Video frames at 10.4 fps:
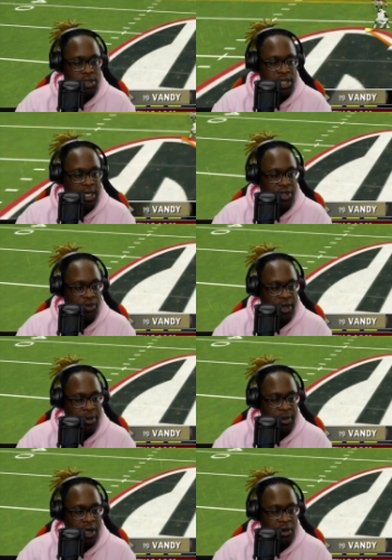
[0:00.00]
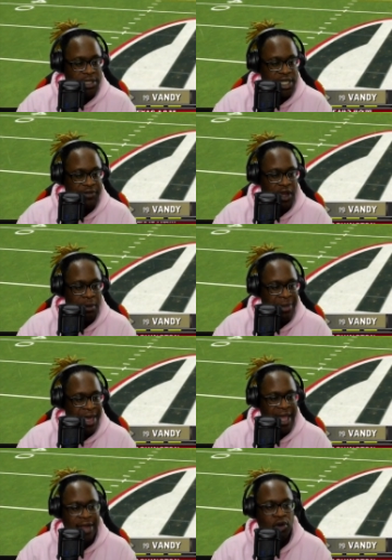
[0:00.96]
Second and three. Here we go. Let's see if they're in
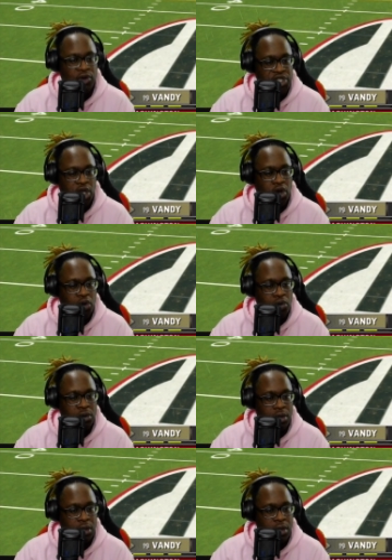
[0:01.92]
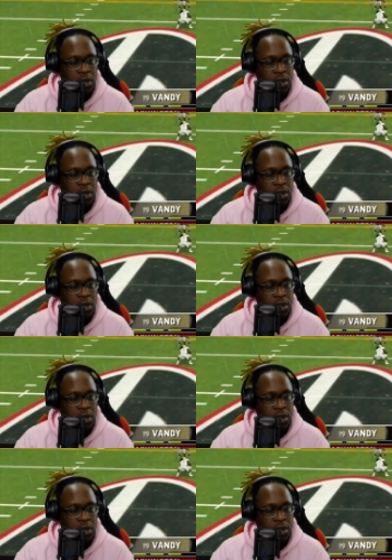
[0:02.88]
man or zone.